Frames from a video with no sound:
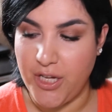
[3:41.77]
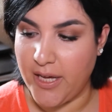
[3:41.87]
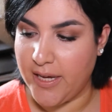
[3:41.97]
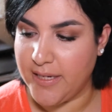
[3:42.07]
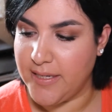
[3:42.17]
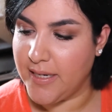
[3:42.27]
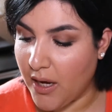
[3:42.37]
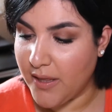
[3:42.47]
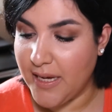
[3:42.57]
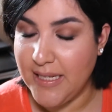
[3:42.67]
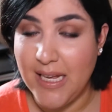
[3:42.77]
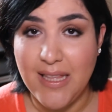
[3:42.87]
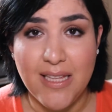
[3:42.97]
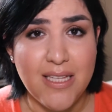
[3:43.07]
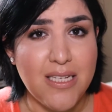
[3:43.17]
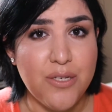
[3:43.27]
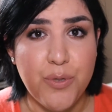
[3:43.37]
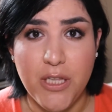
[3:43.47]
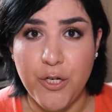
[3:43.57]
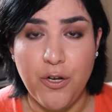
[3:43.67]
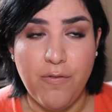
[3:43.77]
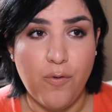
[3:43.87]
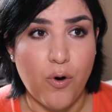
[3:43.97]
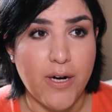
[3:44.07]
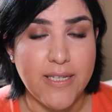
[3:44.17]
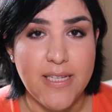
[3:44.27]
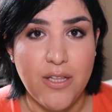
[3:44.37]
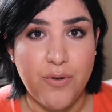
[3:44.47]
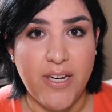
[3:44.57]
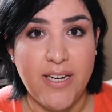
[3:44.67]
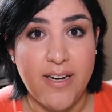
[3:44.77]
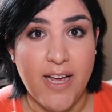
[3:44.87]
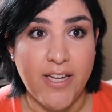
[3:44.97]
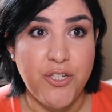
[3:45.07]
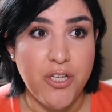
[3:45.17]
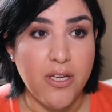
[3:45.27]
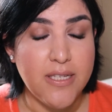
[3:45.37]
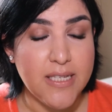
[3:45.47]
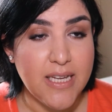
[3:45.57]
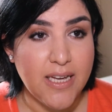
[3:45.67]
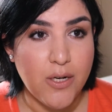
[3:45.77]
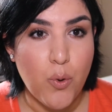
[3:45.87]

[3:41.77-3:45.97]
and they say that this is really good for accelerated aging skin,